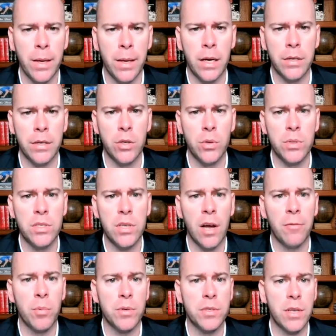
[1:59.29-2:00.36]
Duke's
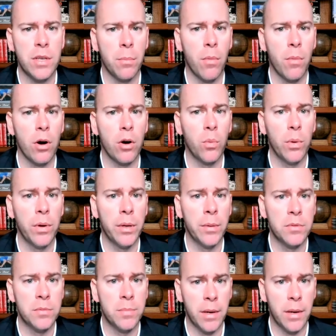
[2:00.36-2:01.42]
sophomore center Mark
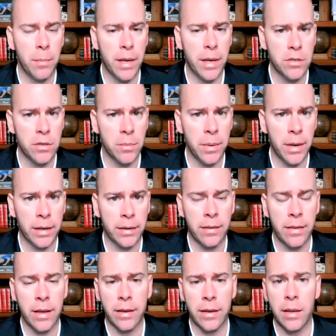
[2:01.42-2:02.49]
Williams made a major impact in
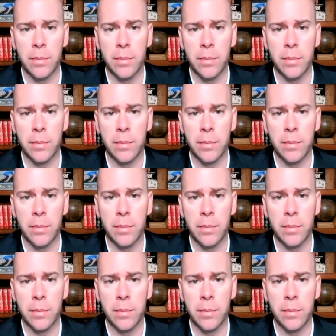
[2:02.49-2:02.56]
that game